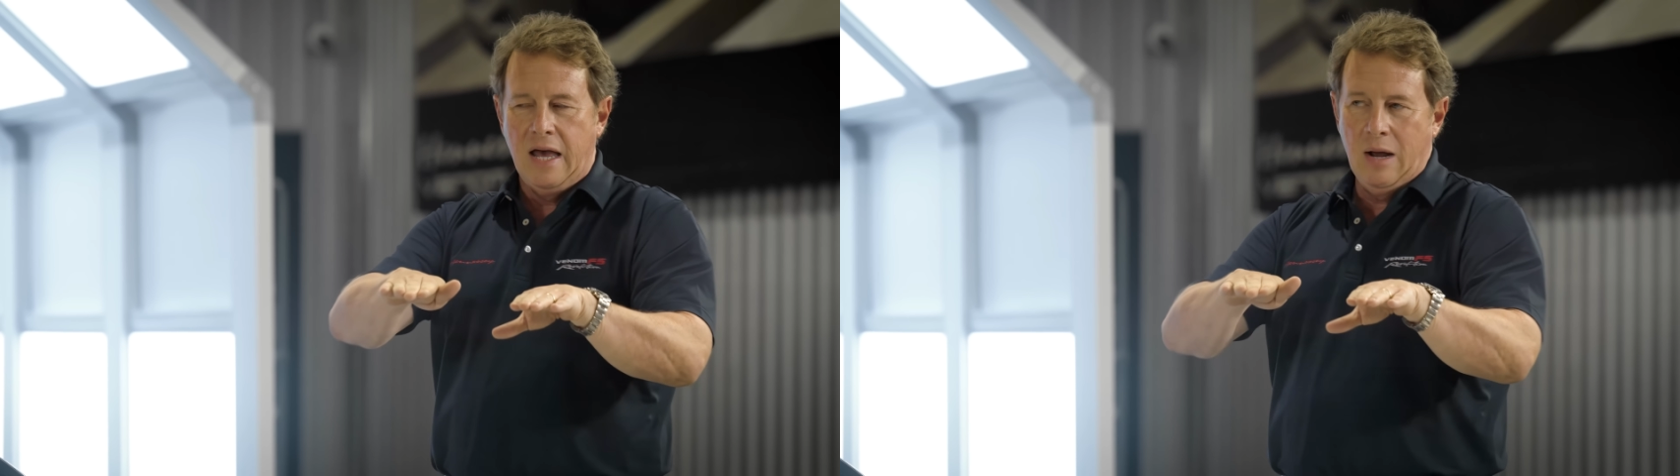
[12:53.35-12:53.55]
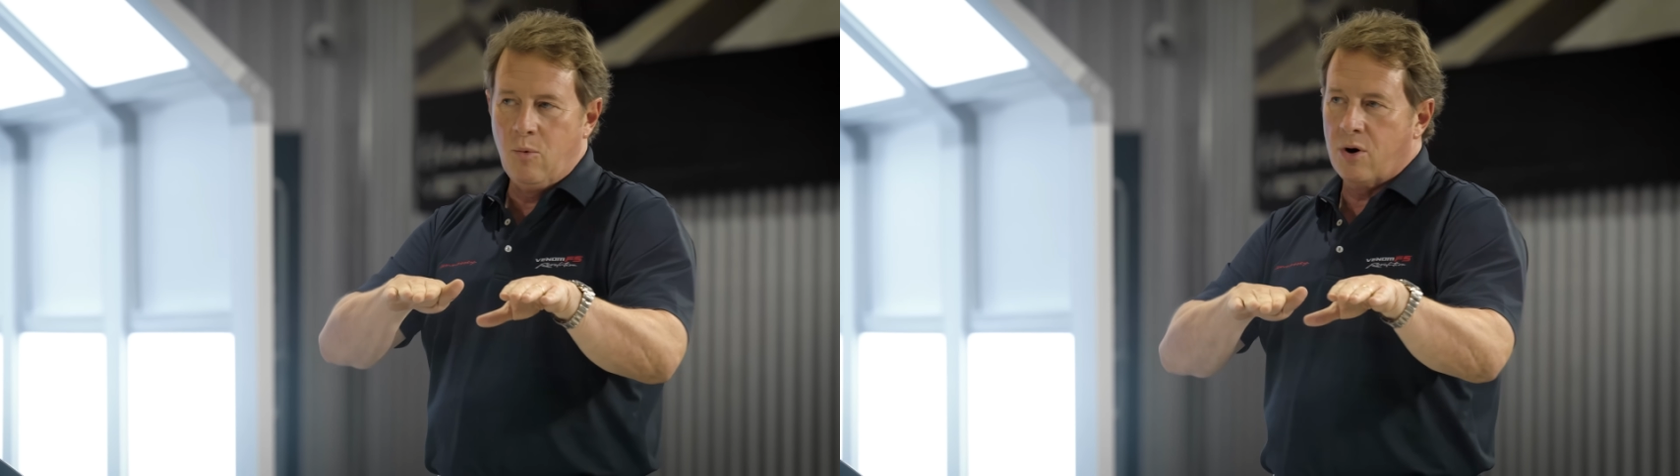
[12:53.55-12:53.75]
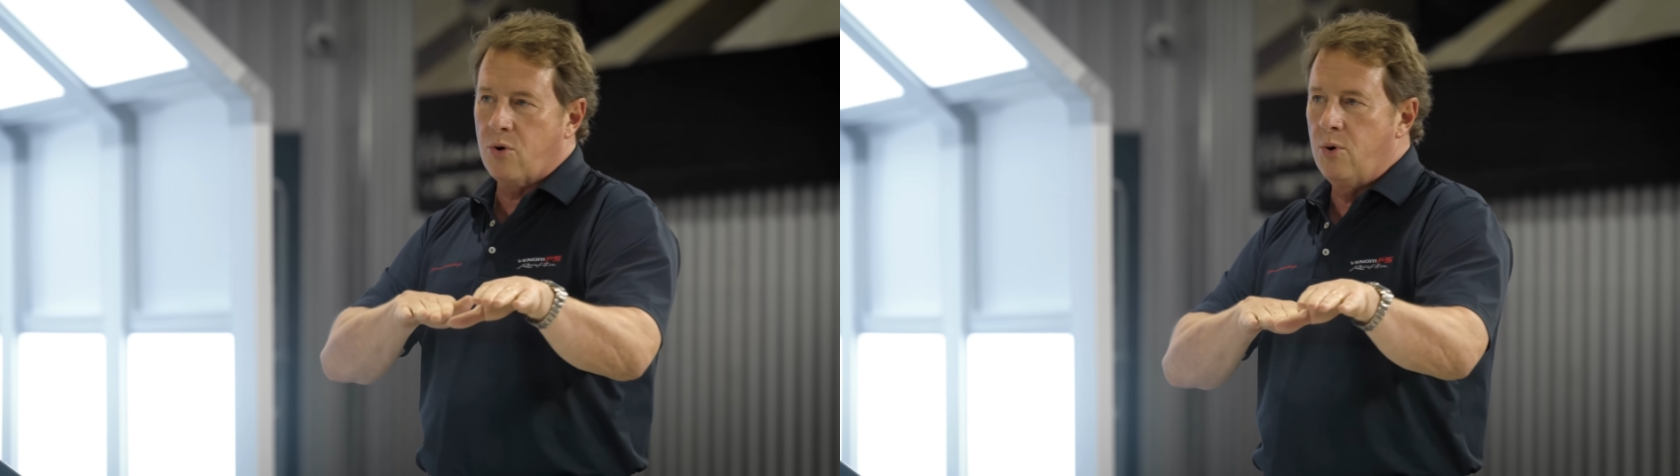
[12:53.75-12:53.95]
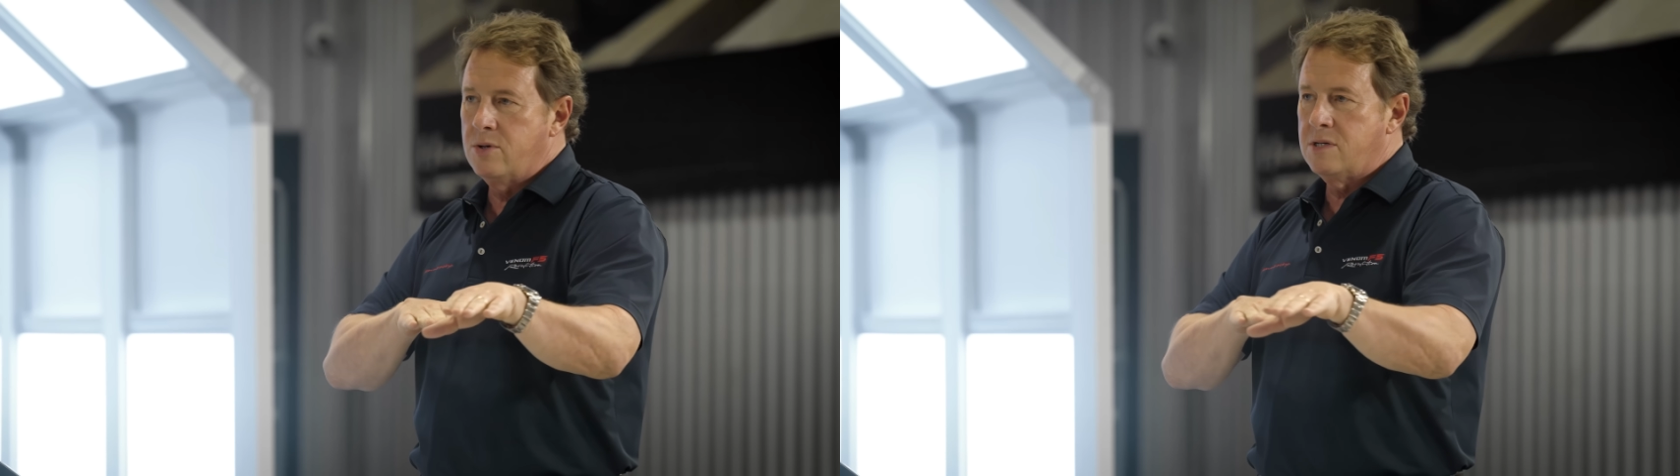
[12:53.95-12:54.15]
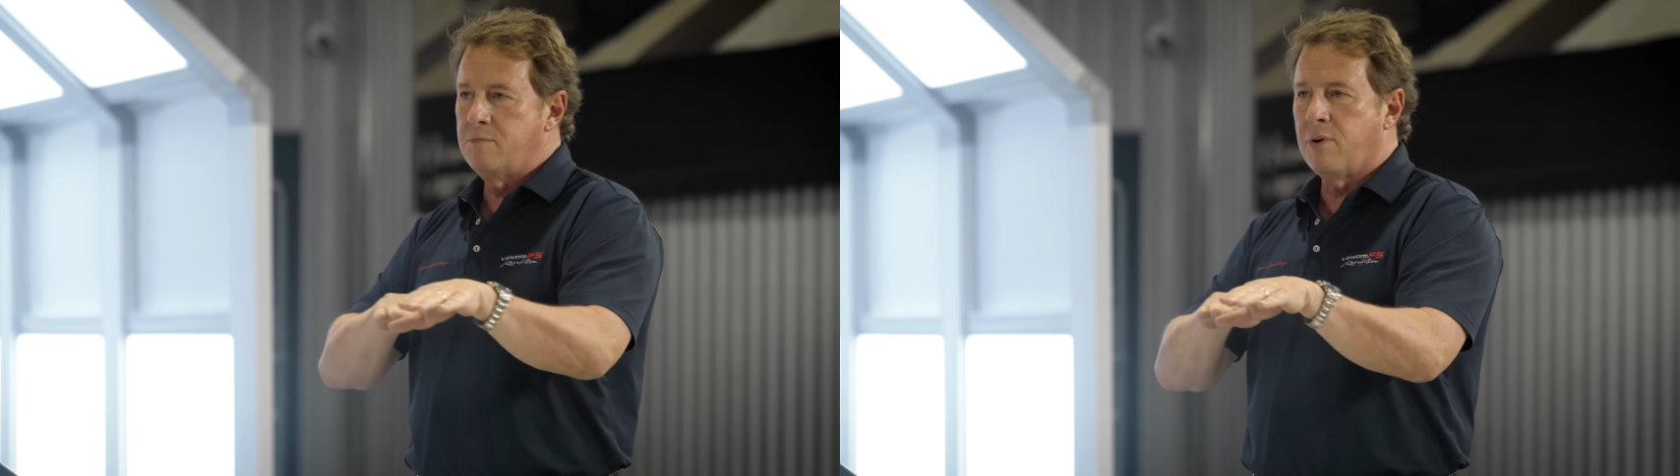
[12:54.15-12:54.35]
and we're
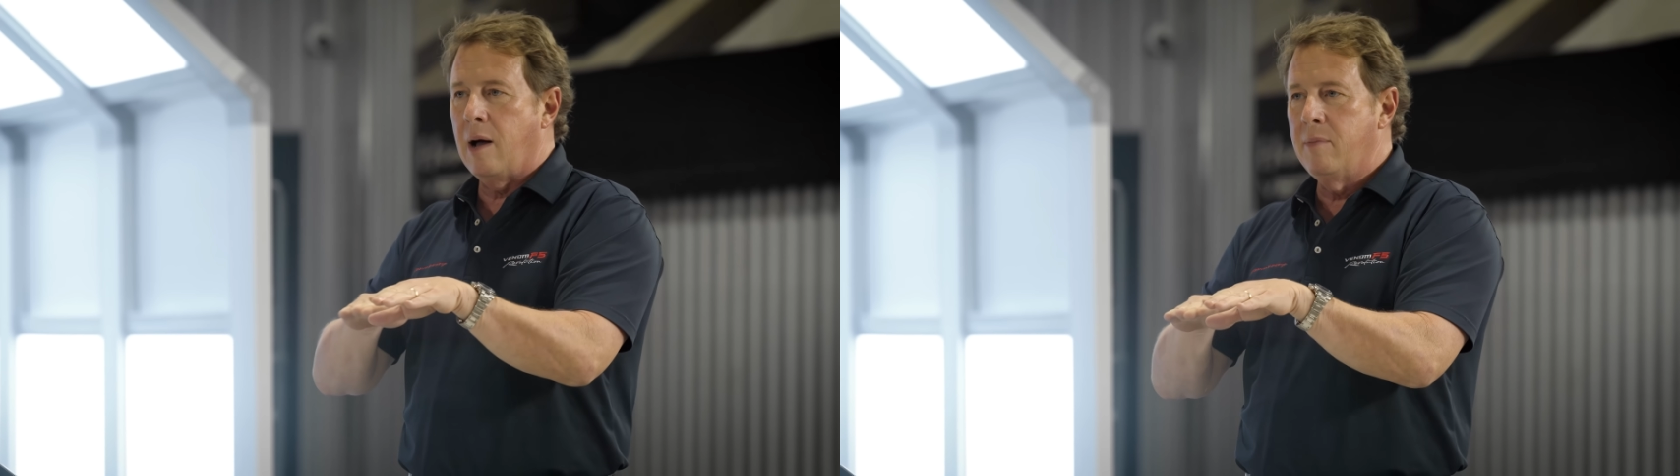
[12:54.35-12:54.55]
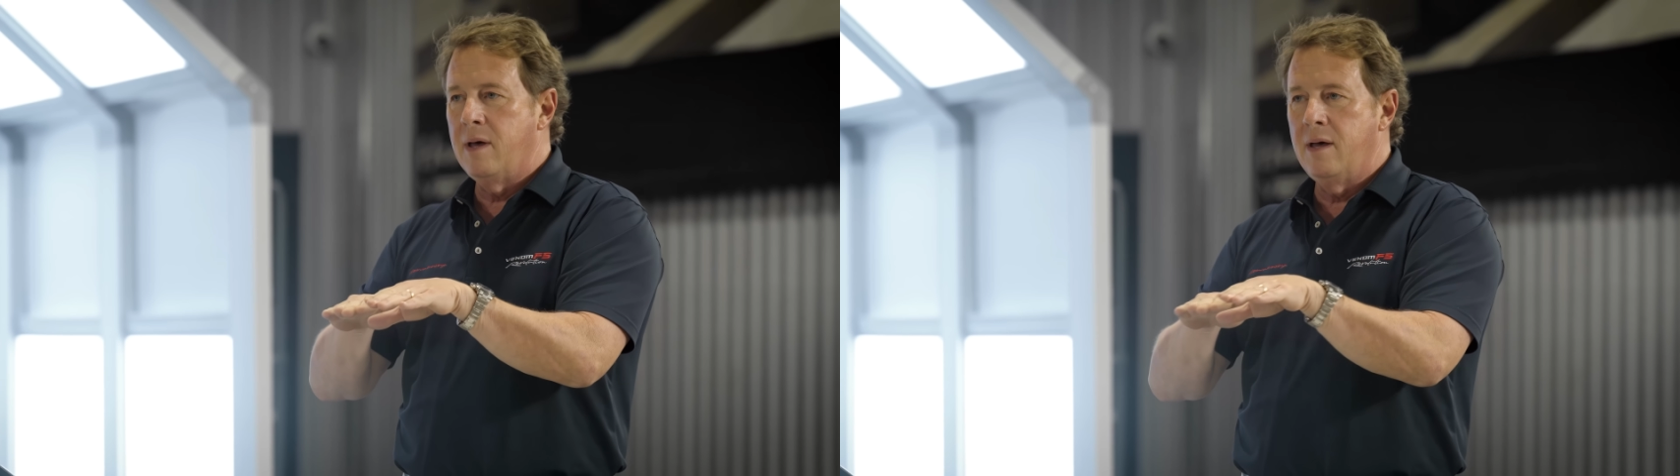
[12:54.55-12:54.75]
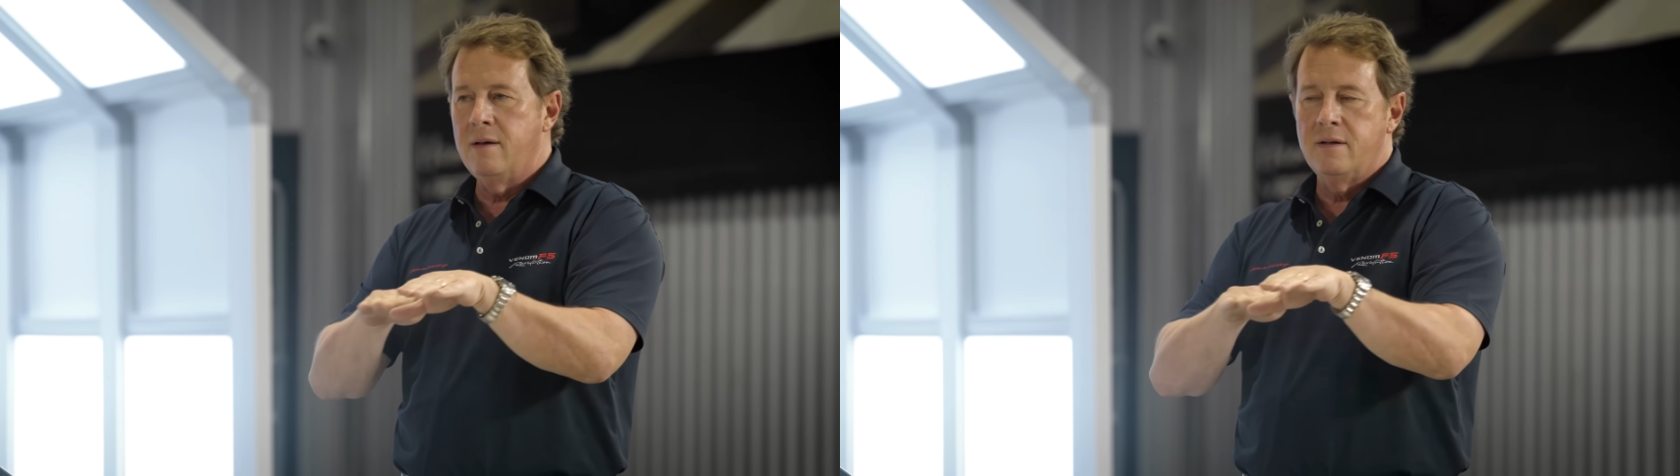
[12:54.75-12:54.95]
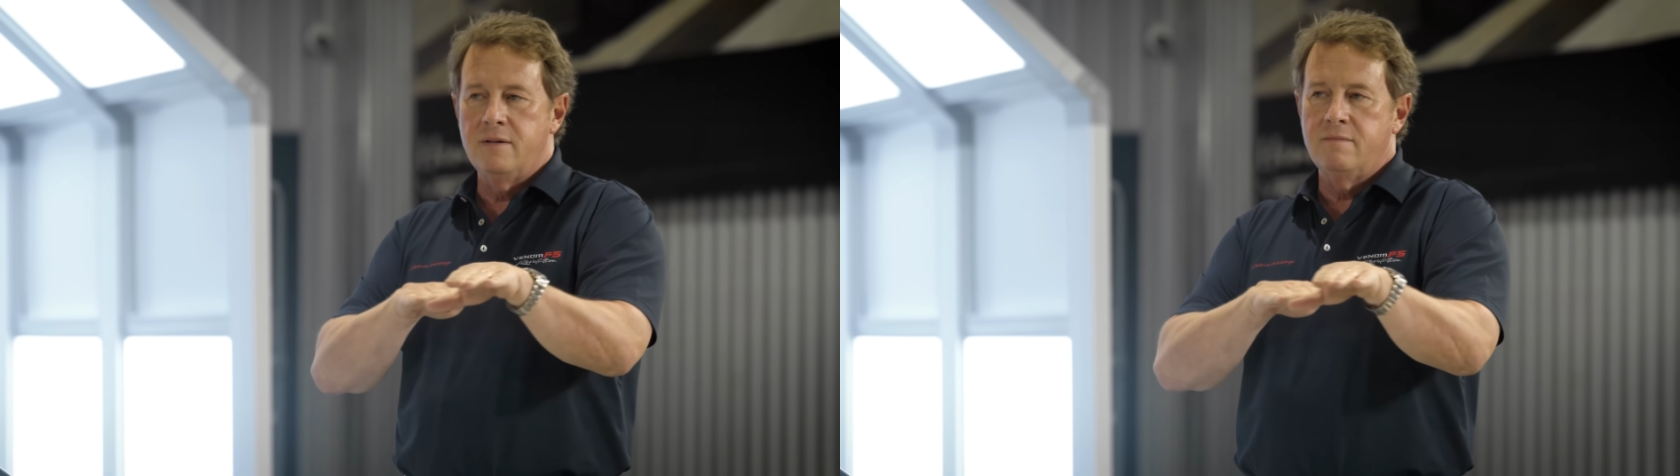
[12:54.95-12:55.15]
cruising probably